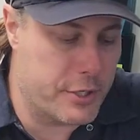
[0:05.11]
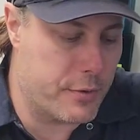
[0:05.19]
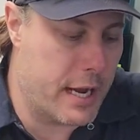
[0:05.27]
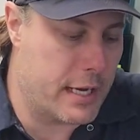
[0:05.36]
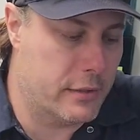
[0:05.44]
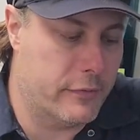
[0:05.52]

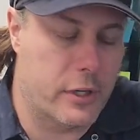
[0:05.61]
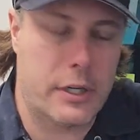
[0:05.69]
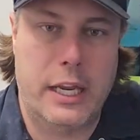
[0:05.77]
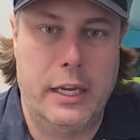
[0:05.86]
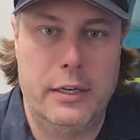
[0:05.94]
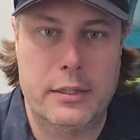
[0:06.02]
Retroactive
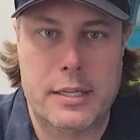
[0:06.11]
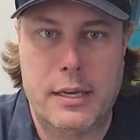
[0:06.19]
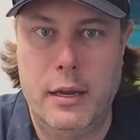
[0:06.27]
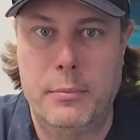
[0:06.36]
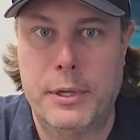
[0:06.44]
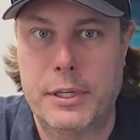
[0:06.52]
Arcade, and
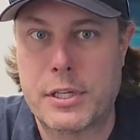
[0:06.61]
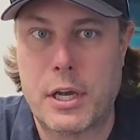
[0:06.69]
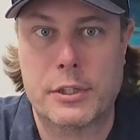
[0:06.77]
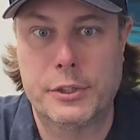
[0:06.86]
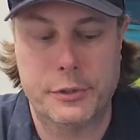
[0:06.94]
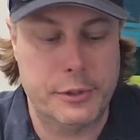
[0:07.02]
today I'm going to
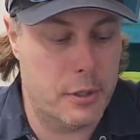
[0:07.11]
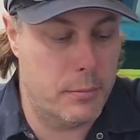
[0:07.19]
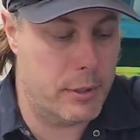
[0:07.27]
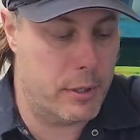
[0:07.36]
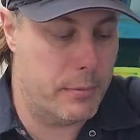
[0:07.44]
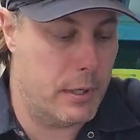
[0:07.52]
talk to you a
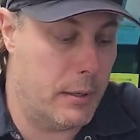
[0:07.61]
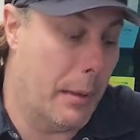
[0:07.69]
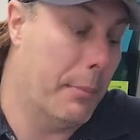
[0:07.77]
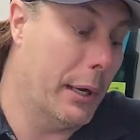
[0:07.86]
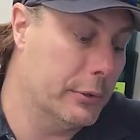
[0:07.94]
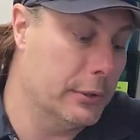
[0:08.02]
little bit
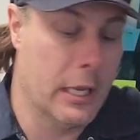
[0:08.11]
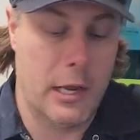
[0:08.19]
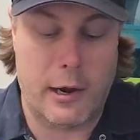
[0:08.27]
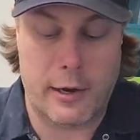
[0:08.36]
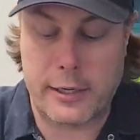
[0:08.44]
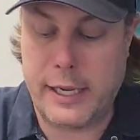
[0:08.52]
about
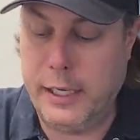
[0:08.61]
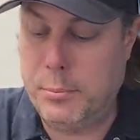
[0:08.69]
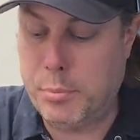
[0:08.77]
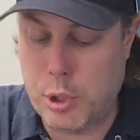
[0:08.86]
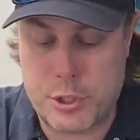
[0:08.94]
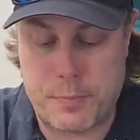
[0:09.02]

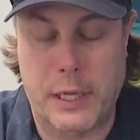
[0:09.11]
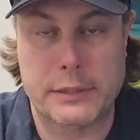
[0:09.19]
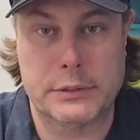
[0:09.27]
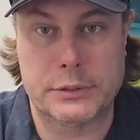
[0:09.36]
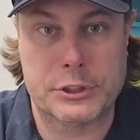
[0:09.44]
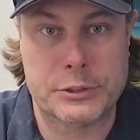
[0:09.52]
arcade push
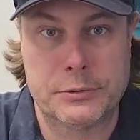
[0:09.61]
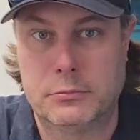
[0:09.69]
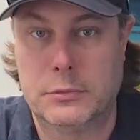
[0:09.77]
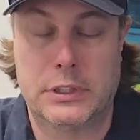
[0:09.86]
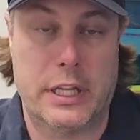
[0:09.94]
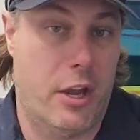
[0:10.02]
buttons,
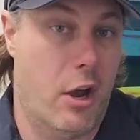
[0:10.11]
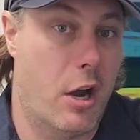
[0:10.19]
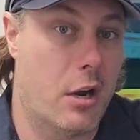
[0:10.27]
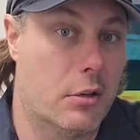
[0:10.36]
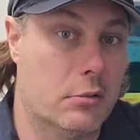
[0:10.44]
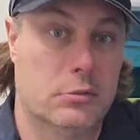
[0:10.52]
what they
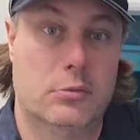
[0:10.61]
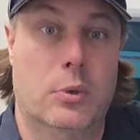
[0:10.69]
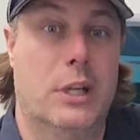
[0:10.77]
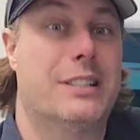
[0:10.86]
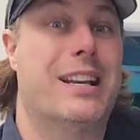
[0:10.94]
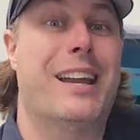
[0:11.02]
are,
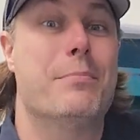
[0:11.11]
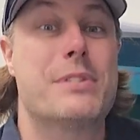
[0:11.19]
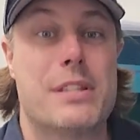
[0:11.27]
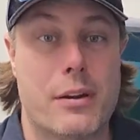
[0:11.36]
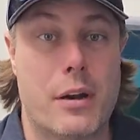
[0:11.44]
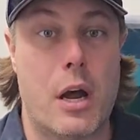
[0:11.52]
what
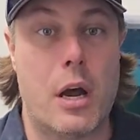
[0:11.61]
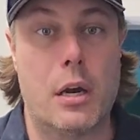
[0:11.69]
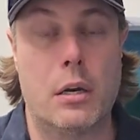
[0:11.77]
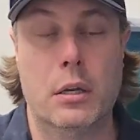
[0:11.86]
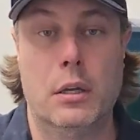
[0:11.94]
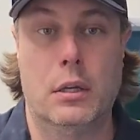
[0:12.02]
types there
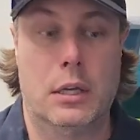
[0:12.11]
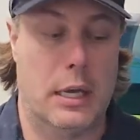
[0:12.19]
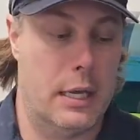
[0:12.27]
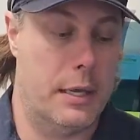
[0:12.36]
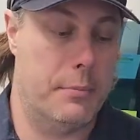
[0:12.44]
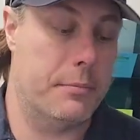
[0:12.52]
are,
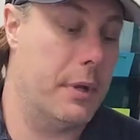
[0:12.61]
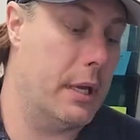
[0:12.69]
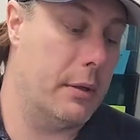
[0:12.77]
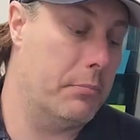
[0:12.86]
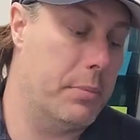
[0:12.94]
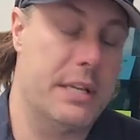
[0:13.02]

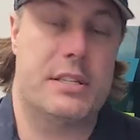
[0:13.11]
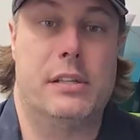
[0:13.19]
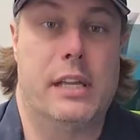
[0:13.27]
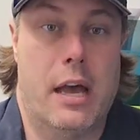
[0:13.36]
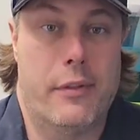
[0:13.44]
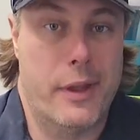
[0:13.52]
and
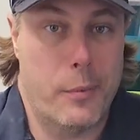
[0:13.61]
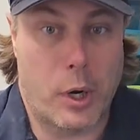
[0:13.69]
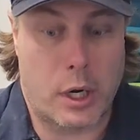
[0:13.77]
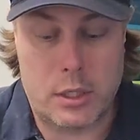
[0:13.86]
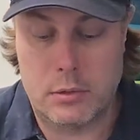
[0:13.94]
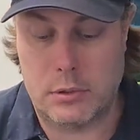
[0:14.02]
basically how they
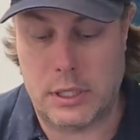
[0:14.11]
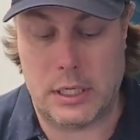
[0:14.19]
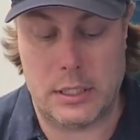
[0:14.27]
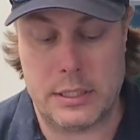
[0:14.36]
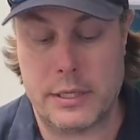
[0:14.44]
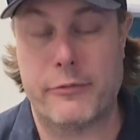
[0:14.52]
work.
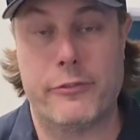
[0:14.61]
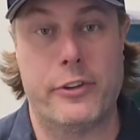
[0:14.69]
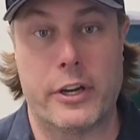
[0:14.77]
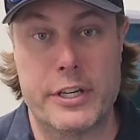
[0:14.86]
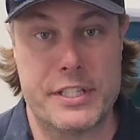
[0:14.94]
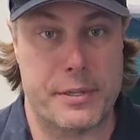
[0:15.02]
They're
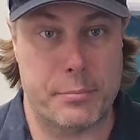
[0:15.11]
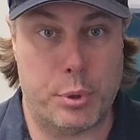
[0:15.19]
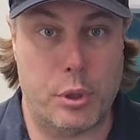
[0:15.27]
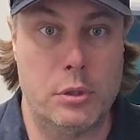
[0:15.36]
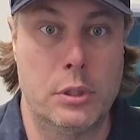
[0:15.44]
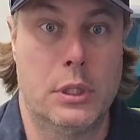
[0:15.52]
very
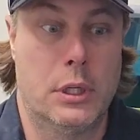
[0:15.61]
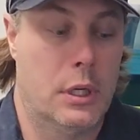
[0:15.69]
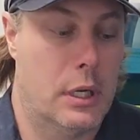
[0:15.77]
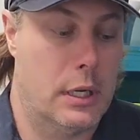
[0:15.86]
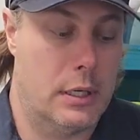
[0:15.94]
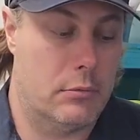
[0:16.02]
simple.
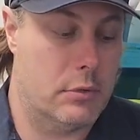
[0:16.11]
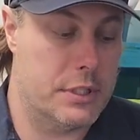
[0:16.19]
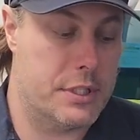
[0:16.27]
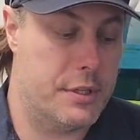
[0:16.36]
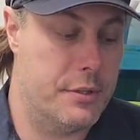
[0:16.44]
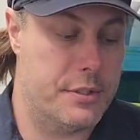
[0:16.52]

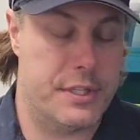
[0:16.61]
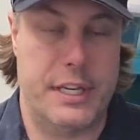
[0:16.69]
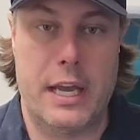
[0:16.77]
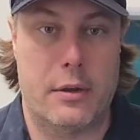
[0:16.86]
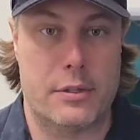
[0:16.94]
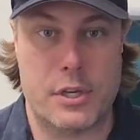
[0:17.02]
Once you
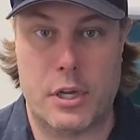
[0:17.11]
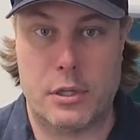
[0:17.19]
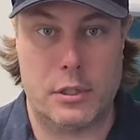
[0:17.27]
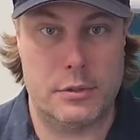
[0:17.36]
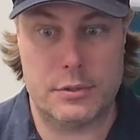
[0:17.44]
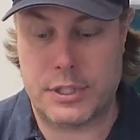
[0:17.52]
see how it
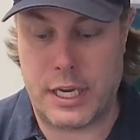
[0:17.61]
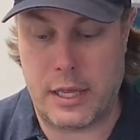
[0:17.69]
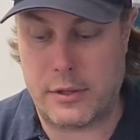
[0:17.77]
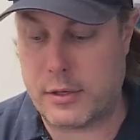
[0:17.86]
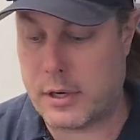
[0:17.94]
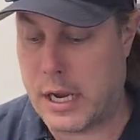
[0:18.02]
all goes
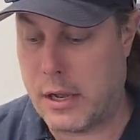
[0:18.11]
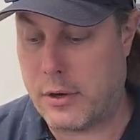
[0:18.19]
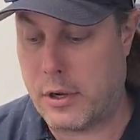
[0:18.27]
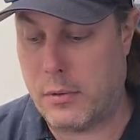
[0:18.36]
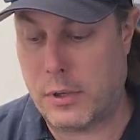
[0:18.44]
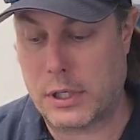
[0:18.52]
together, or how
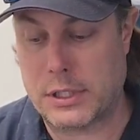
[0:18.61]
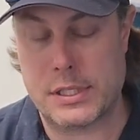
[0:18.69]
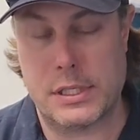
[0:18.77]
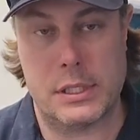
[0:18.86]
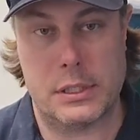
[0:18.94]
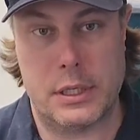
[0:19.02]
it all
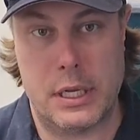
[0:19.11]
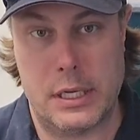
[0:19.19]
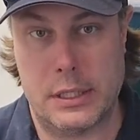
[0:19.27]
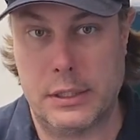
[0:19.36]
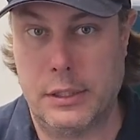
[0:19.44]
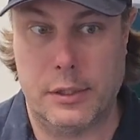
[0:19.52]
works, then
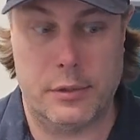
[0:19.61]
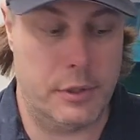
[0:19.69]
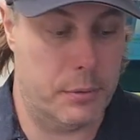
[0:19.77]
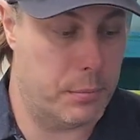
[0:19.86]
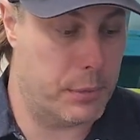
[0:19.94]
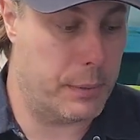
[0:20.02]
you
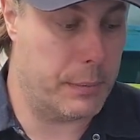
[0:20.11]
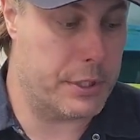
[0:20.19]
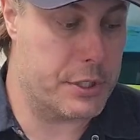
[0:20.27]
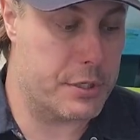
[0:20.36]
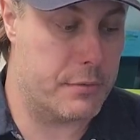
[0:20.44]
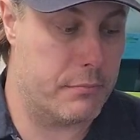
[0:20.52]
can pretty
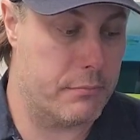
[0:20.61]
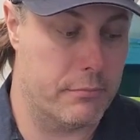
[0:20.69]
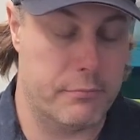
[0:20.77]
much